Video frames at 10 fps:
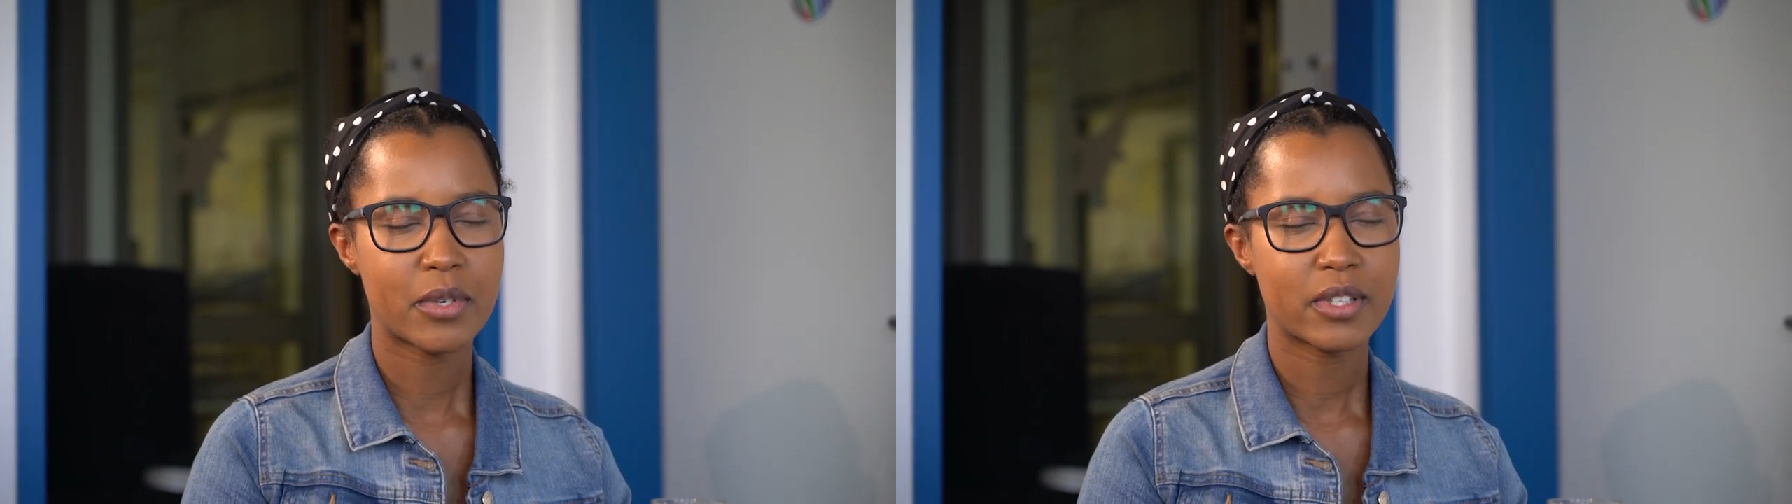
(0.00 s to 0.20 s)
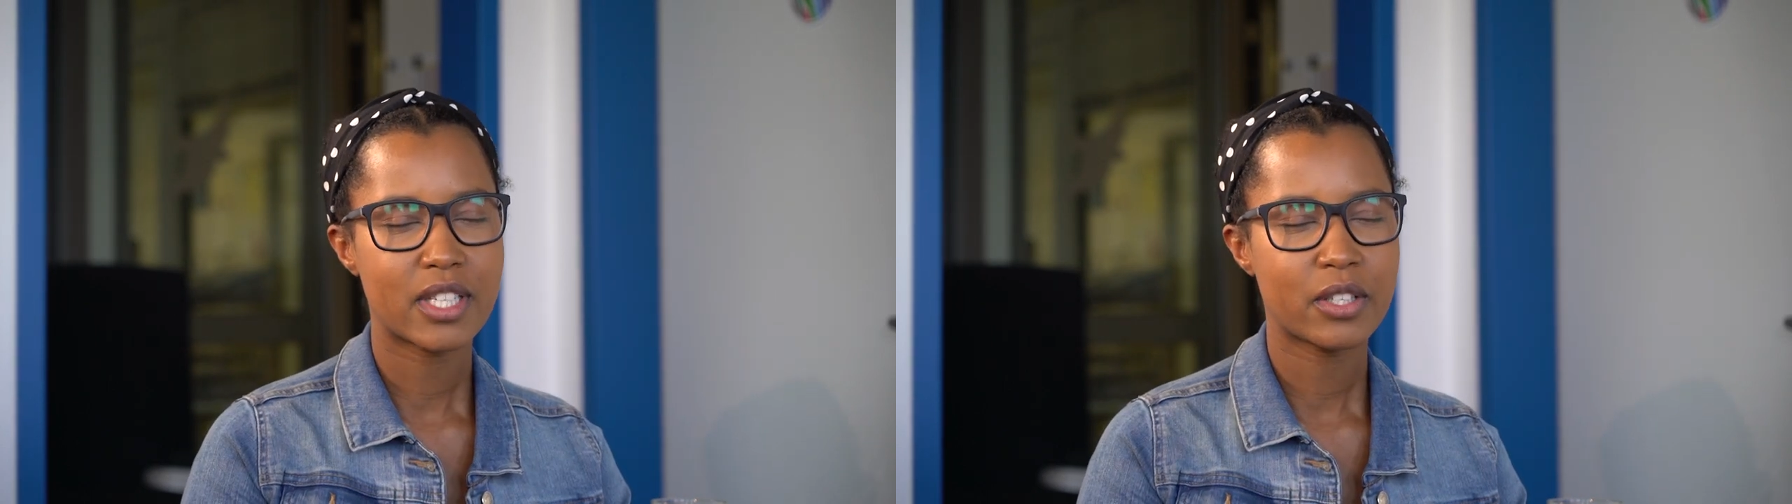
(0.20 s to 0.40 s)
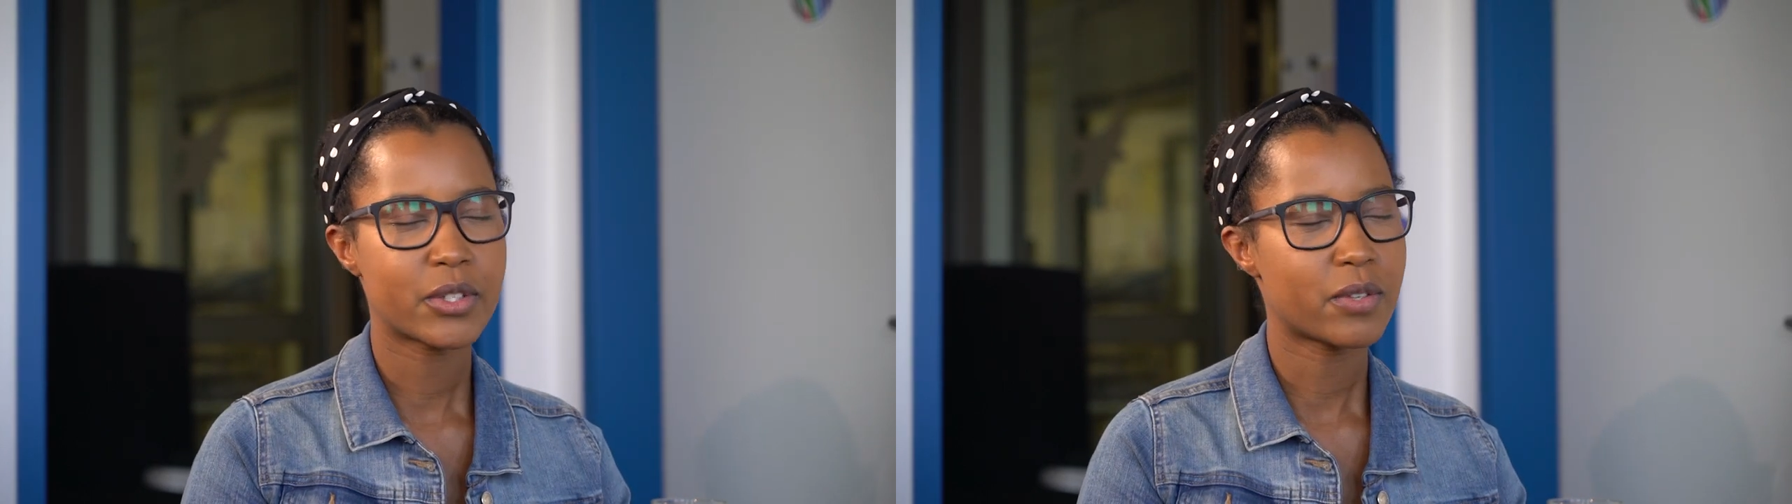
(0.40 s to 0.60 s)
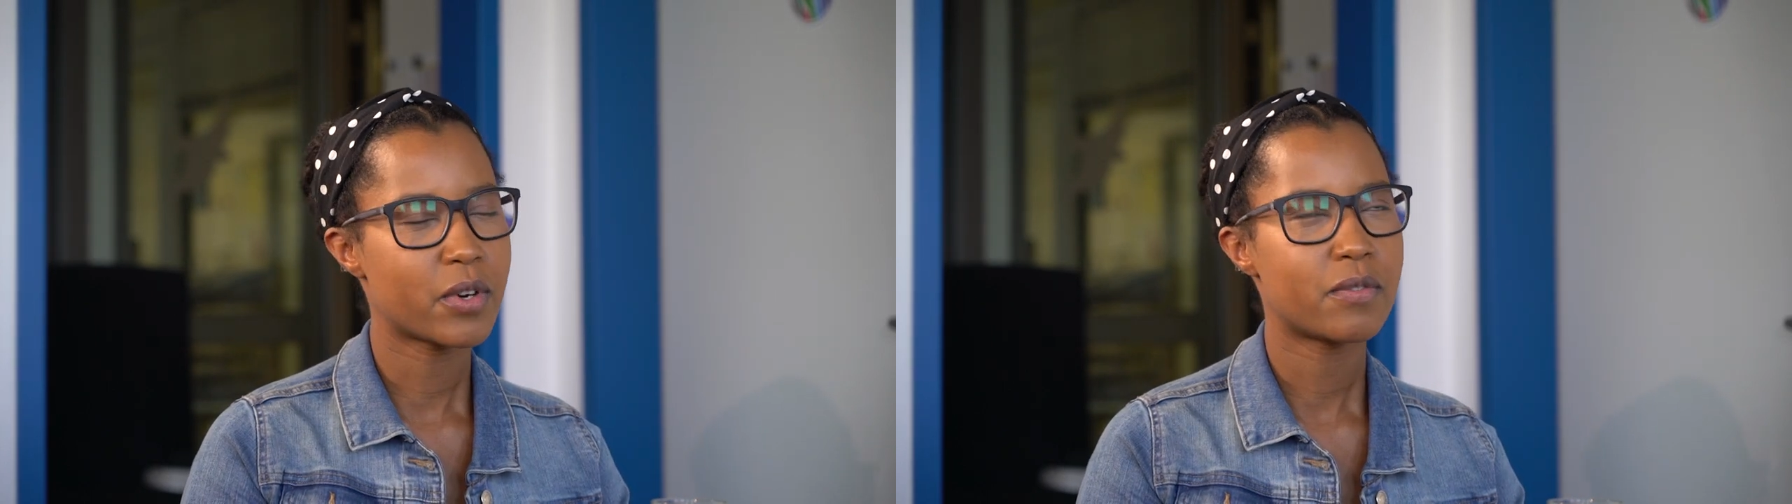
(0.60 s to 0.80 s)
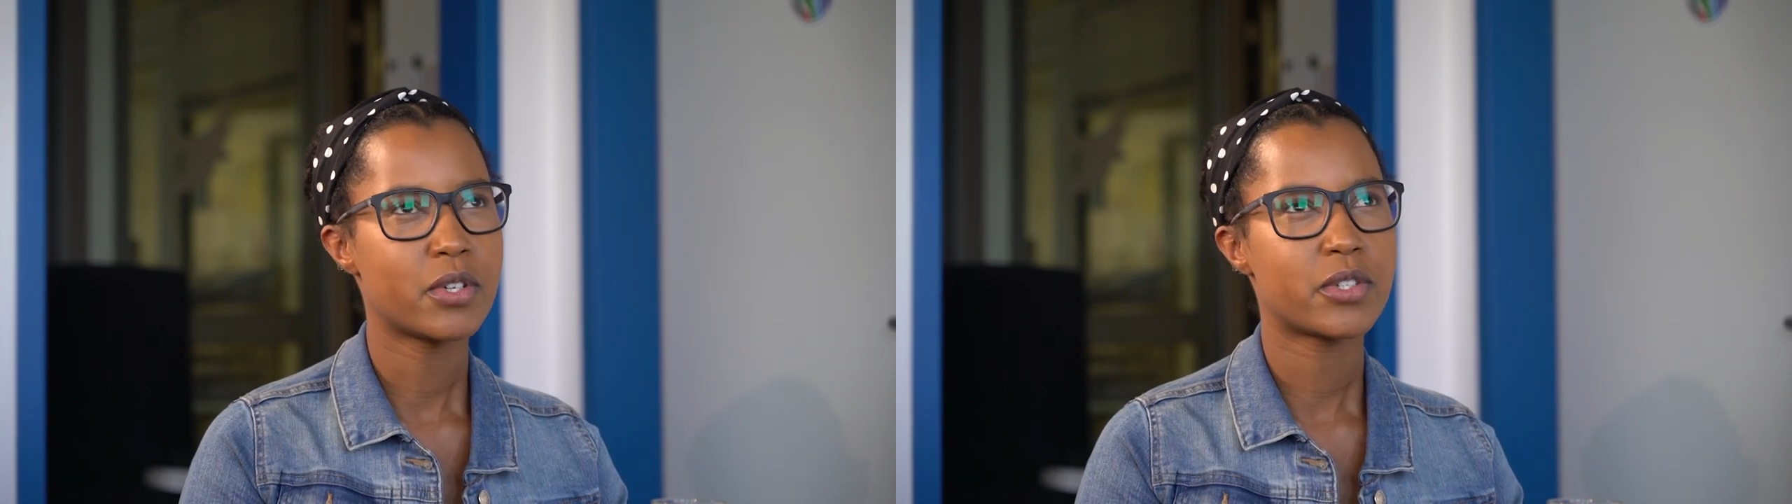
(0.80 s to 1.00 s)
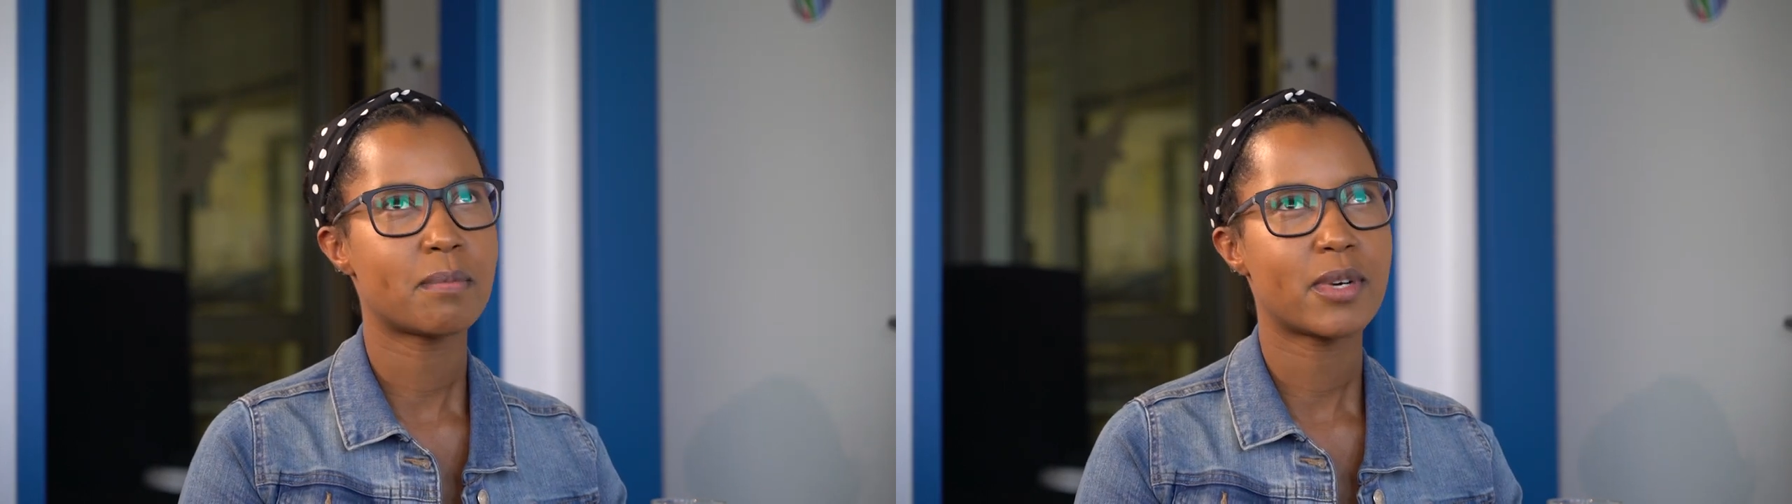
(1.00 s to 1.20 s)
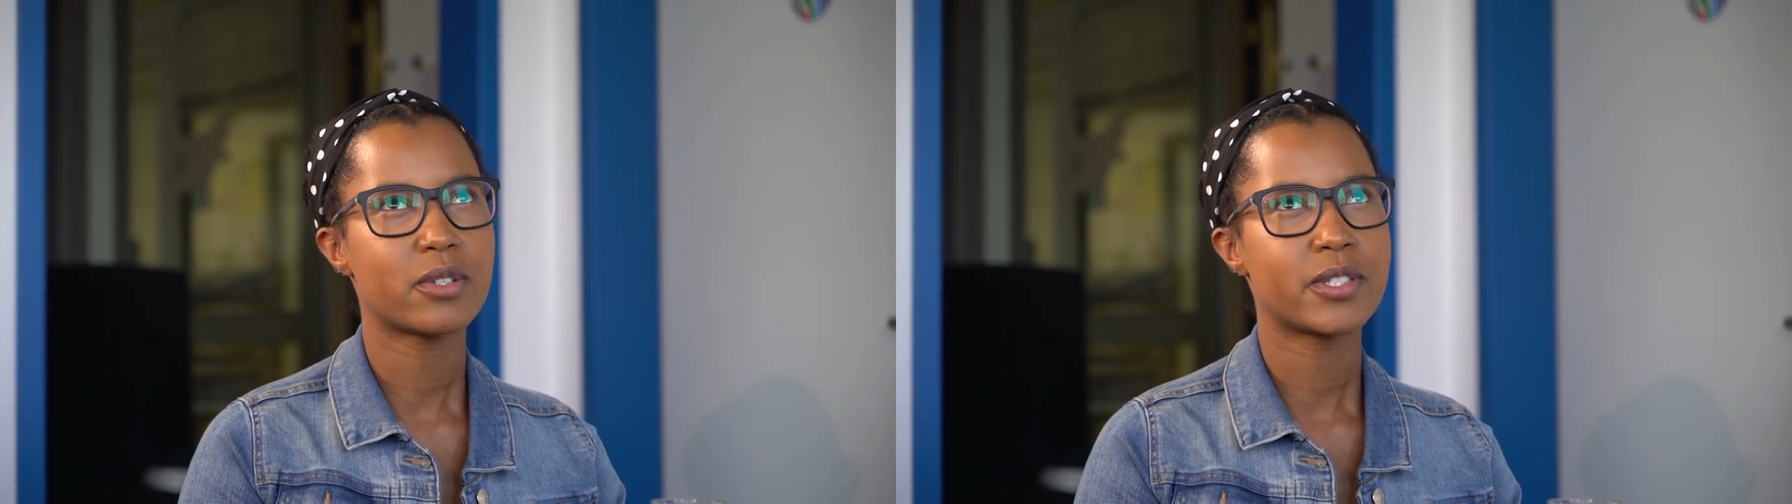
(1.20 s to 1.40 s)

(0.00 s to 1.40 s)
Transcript: brought a lot of confusion.